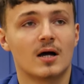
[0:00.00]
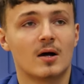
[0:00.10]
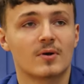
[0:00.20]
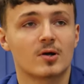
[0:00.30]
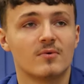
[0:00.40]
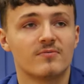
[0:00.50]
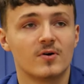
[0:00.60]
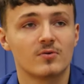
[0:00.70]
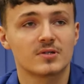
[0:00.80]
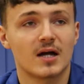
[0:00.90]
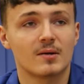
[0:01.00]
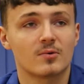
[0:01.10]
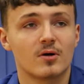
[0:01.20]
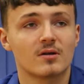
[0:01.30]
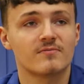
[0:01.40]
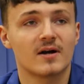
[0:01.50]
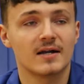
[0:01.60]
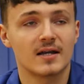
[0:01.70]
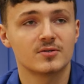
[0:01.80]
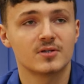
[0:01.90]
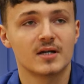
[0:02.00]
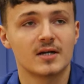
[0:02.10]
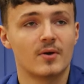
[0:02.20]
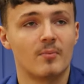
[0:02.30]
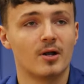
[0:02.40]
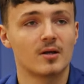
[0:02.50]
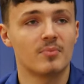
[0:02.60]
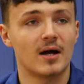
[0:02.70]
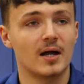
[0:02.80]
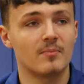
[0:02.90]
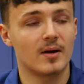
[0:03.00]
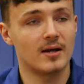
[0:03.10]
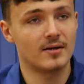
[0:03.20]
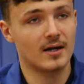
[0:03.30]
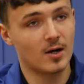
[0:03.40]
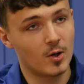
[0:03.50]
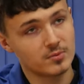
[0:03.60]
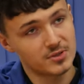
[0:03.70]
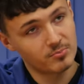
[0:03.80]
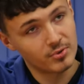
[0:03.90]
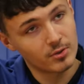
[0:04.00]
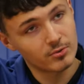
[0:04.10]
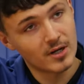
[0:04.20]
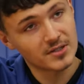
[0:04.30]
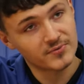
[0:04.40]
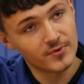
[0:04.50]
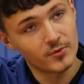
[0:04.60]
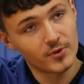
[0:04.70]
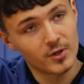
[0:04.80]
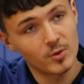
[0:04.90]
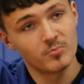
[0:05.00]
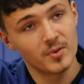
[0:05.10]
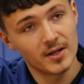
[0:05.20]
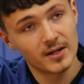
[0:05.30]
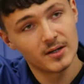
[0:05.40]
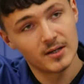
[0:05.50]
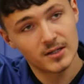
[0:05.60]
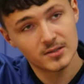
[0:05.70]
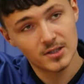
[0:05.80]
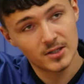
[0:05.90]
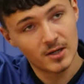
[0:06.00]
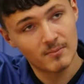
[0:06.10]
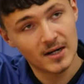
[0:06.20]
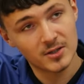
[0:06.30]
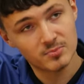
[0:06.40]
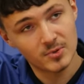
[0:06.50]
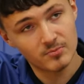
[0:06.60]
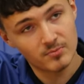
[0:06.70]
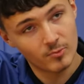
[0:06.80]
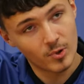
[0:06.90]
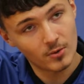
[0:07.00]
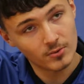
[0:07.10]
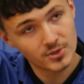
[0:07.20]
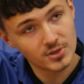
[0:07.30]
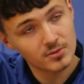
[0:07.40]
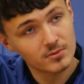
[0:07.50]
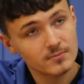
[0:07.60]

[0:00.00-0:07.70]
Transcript: I become a full-time qualified engineer at Polypipe, and I hope to progress through the company to their management roles.